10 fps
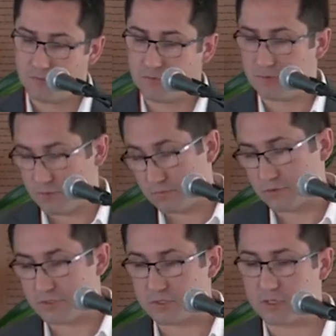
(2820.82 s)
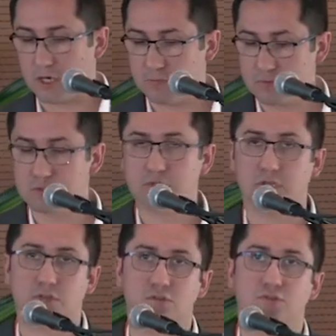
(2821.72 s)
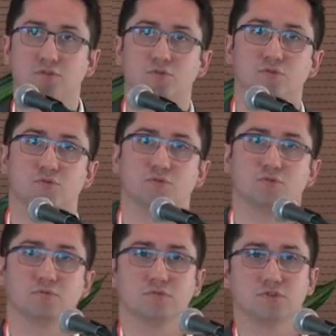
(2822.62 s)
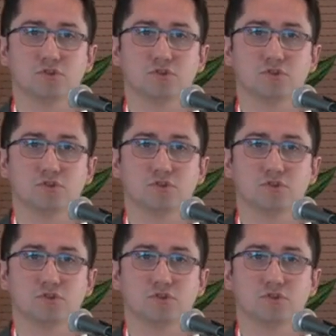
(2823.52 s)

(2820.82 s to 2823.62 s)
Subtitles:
for research outputs to